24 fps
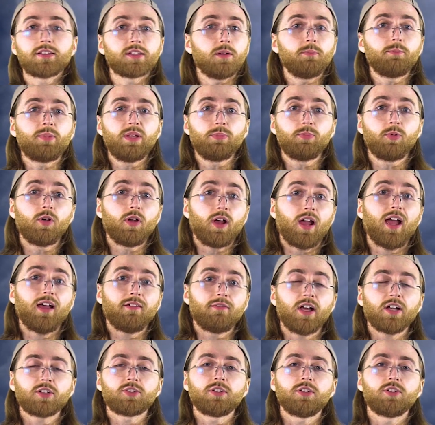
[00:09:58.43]
some people have
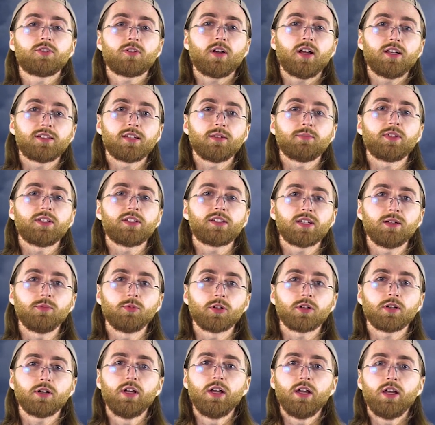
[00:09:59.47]
actually tried something
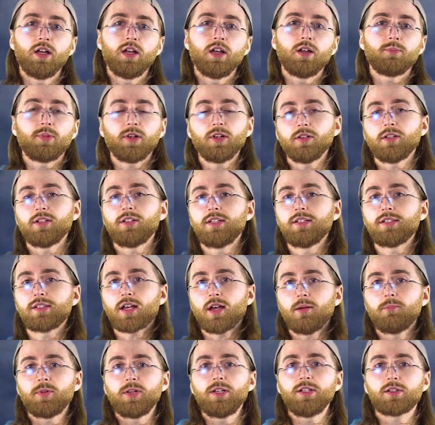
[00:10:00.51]
similar. Apparently these
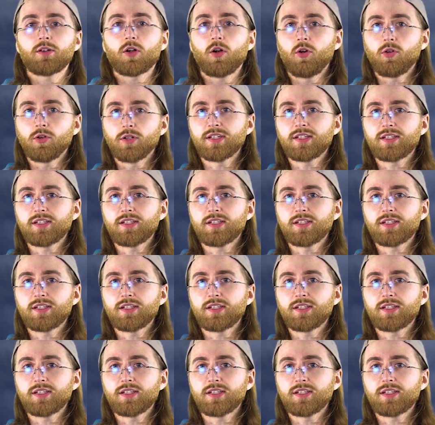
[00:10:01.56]
companies called